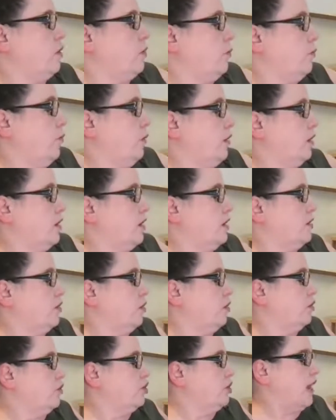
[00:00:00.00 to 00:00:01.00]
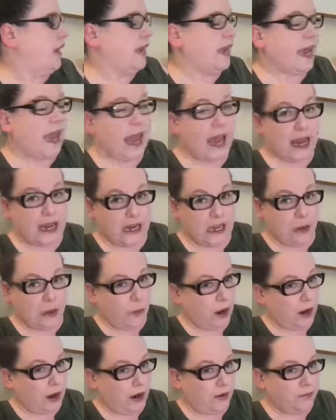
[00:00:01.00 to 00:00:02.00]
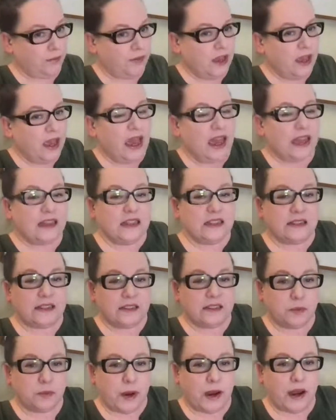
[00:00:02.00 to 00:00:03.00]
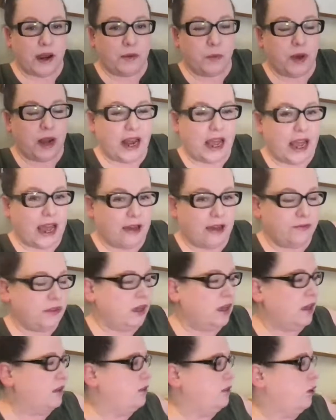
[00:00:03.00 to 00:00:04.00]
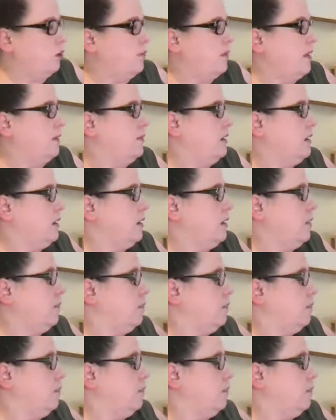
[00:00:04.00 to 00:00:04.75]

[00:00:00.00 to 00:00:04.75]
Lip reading: work on crochet anywhere. And this is what I have the little baby